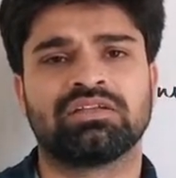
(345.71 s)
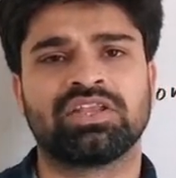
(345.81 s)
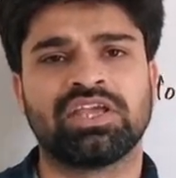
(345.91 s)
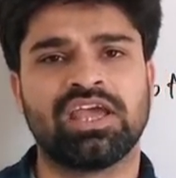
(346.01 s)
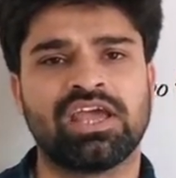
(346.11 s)

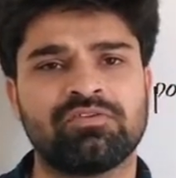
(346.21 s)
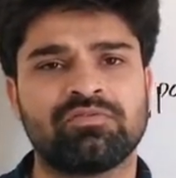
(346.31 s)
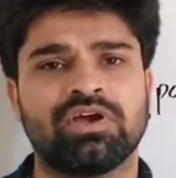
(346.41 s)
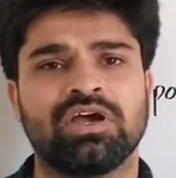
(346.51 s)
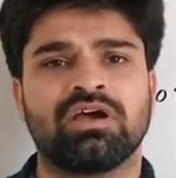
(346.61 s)
they
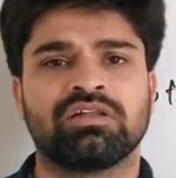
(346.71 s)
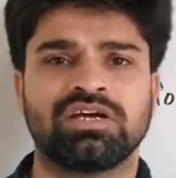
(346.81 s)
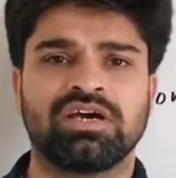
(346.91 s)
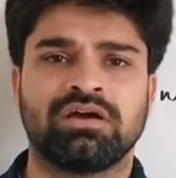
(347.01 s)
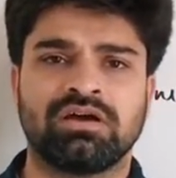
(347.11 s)
have
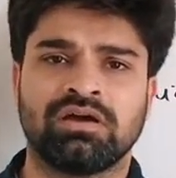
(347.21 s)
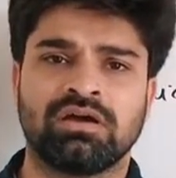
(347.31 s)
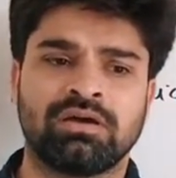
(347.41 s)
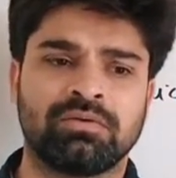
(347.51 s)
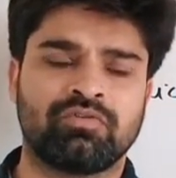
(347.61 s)
the